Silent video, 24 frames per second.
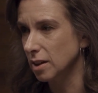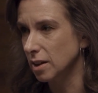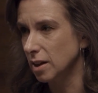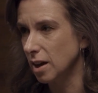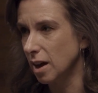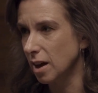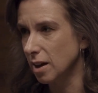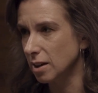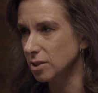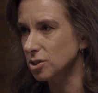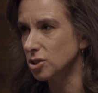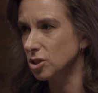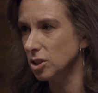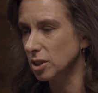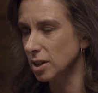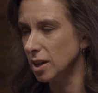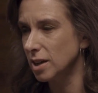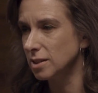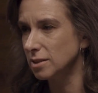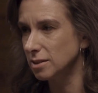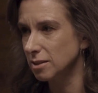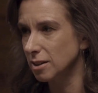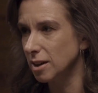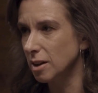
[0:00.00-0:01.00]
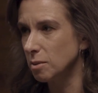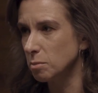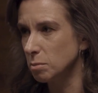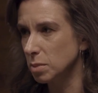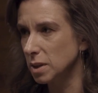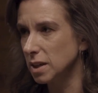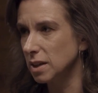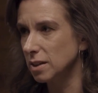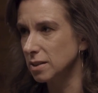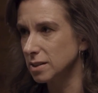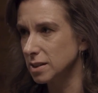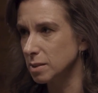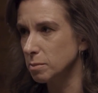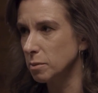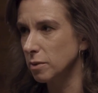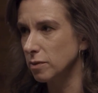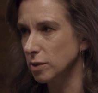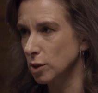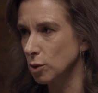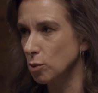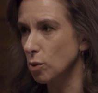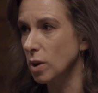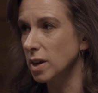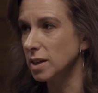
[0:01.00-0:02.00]
actually ended up being some of
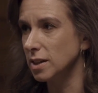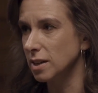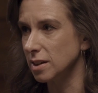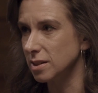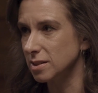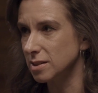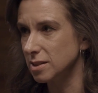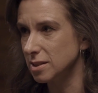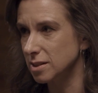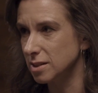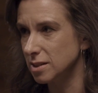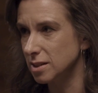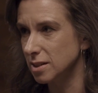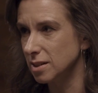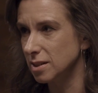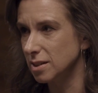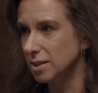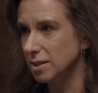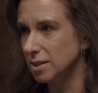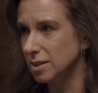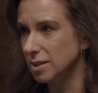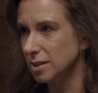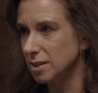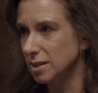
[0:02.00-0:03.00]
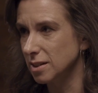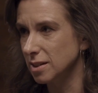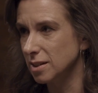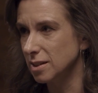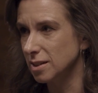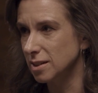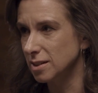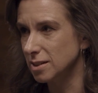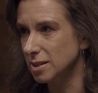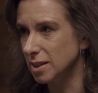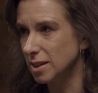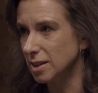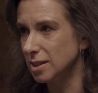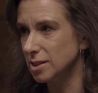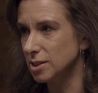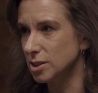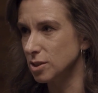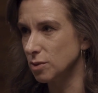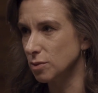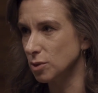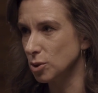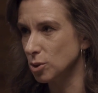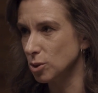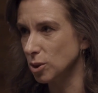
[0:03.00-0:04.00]
the greatest
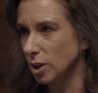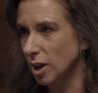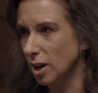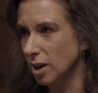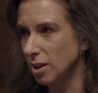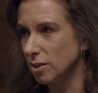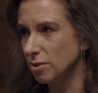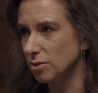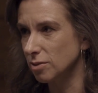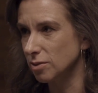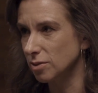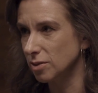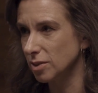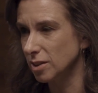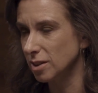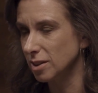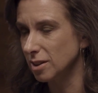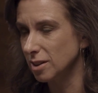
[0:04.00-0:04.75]
days of your life.